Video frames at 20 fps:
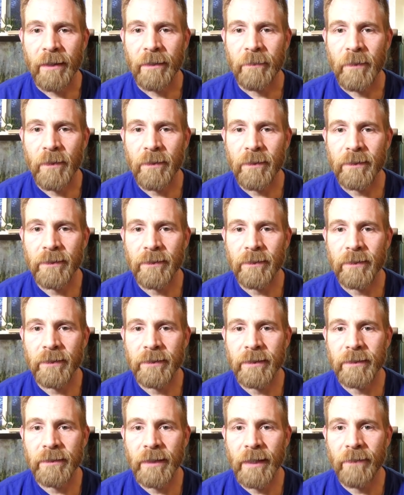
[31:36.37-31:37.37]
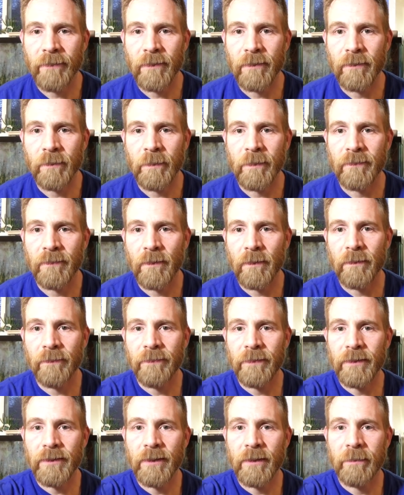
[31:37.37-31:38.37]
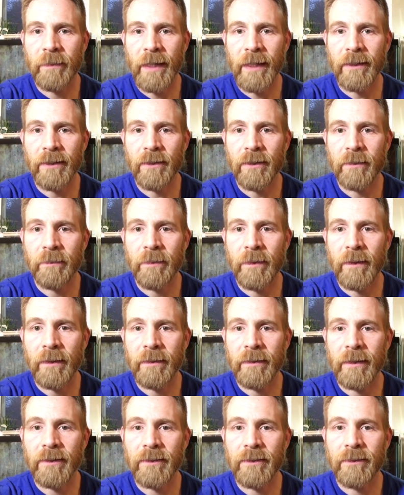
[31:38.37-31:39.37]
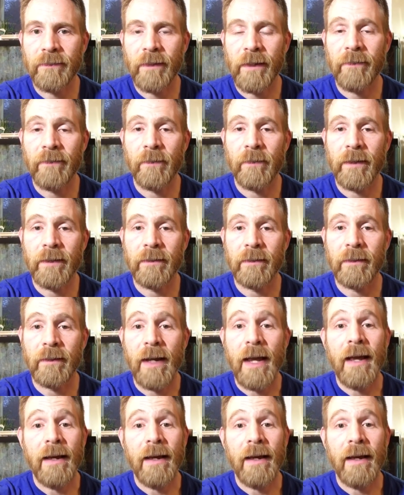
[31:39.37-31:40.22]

Pocosaurus says, I have a group of goldfish in a backyard pond and they survive the winter.